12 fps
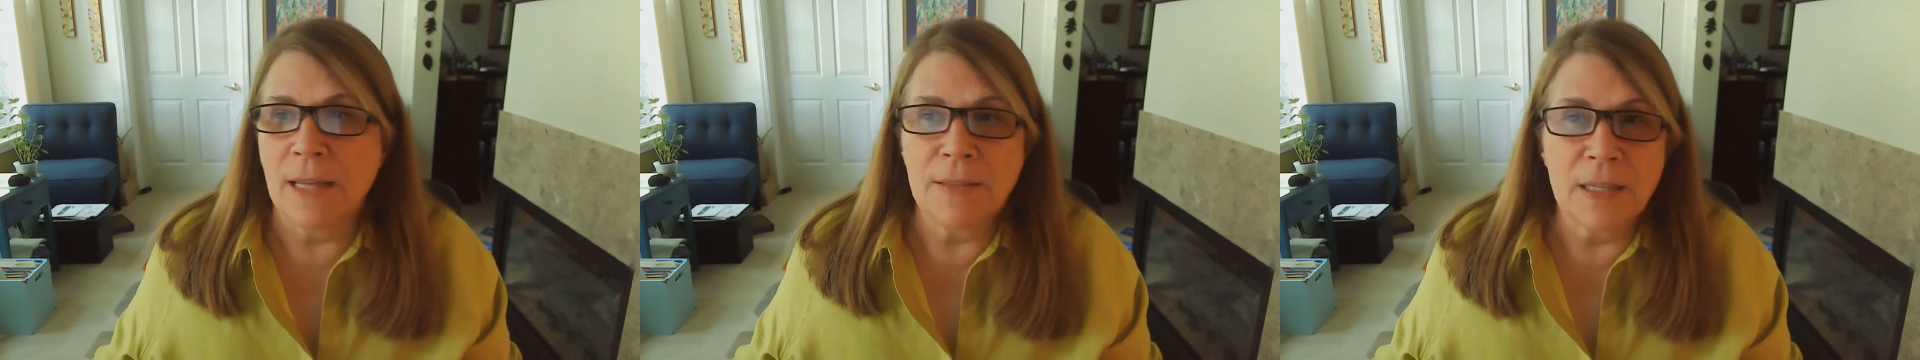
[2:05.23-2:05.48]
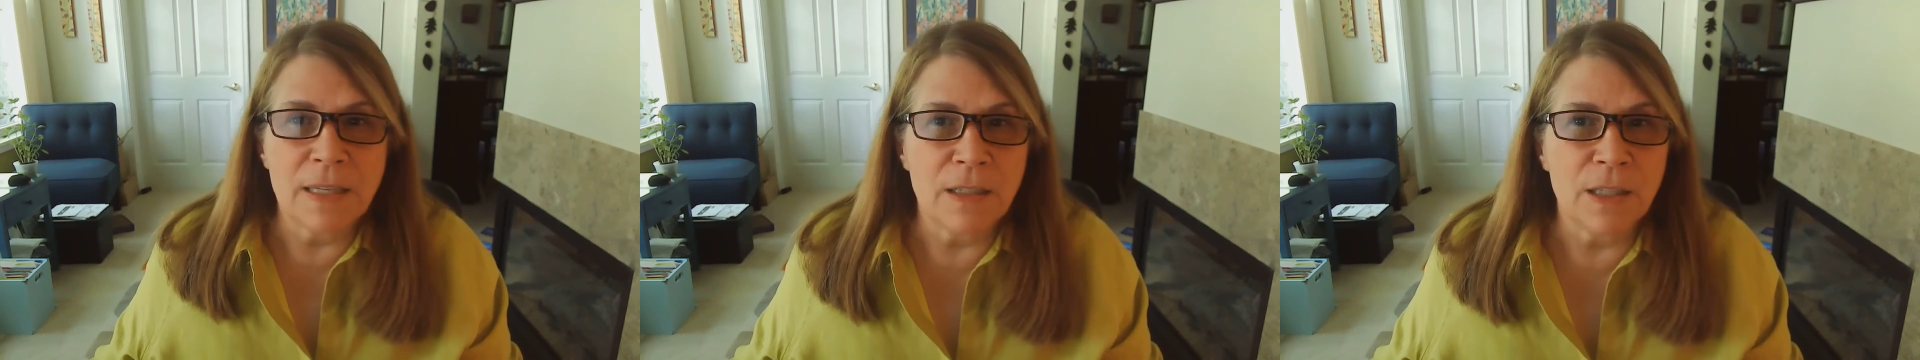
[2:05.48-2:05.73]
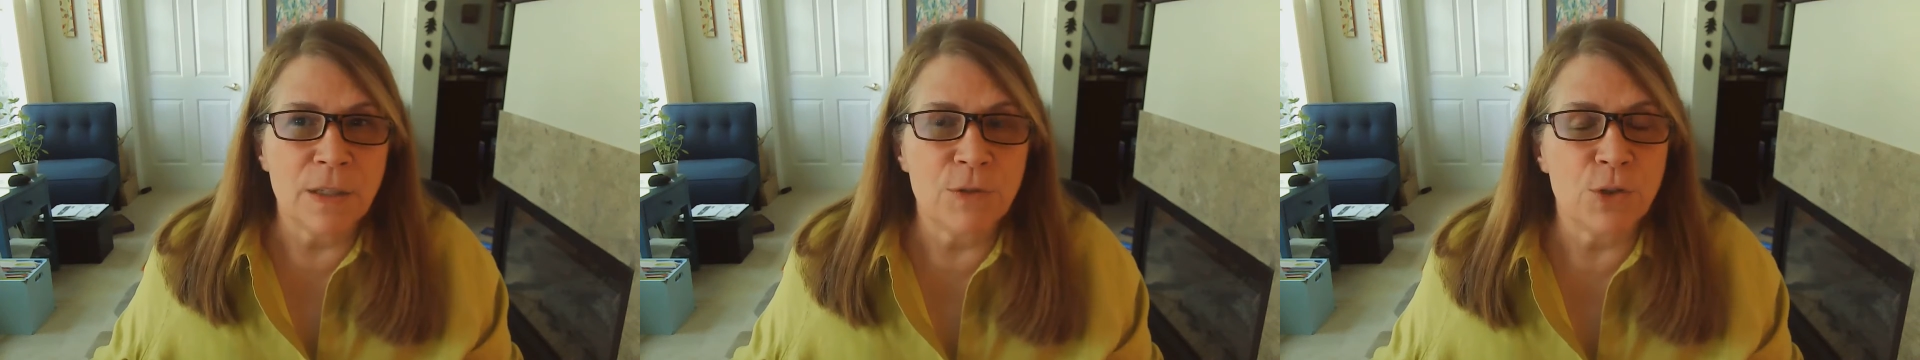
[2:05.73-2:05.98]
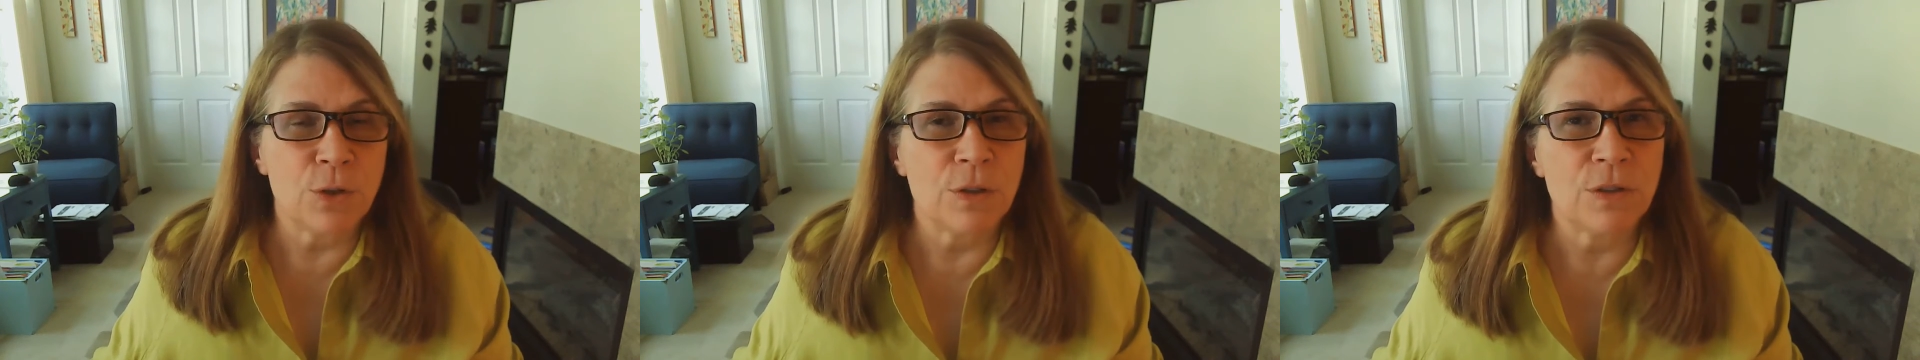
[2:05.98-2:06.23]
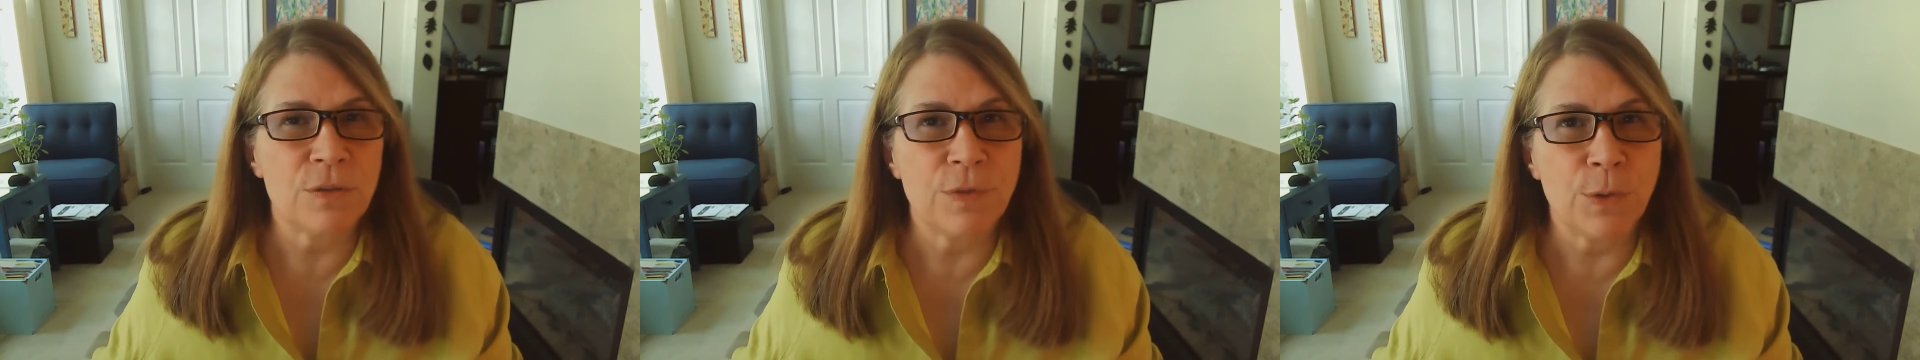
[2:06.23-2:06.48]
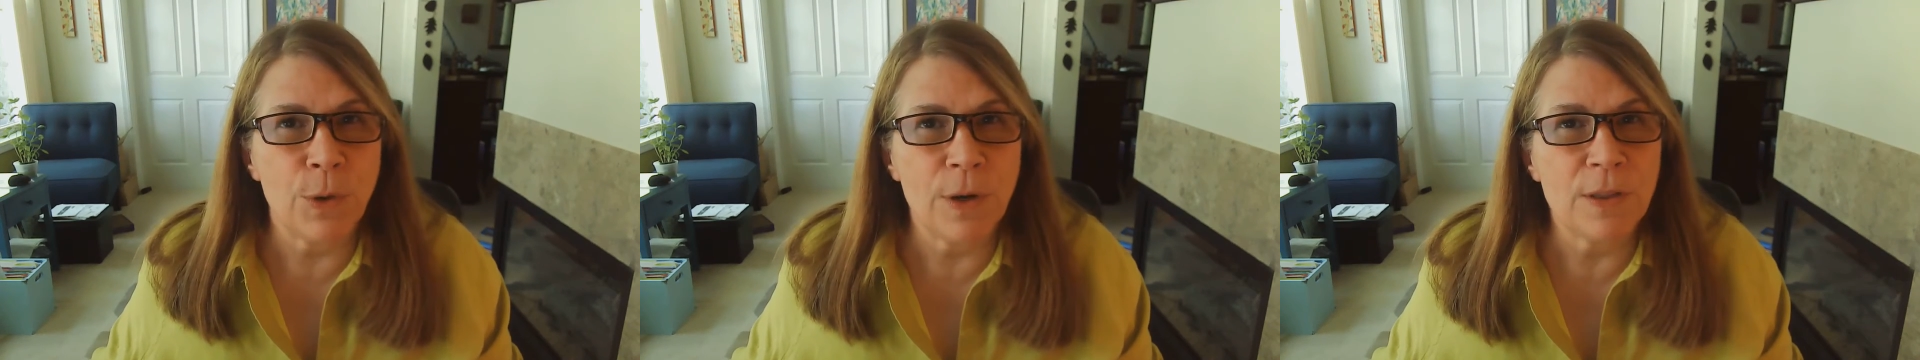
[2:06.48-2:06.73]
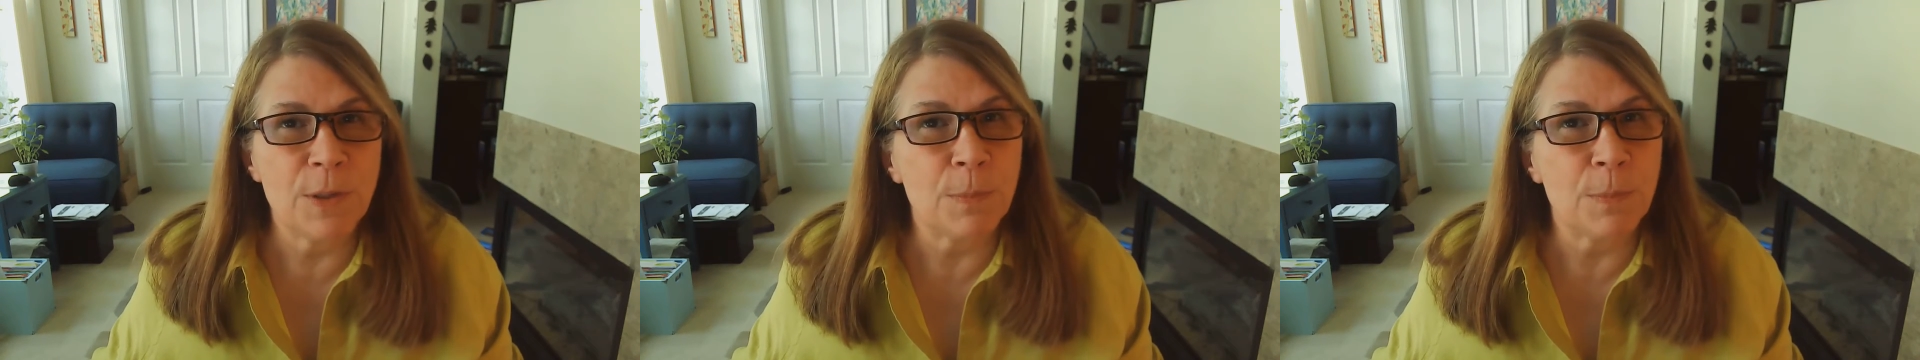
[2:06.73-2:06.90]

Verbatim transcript: then the killing of George Floyd,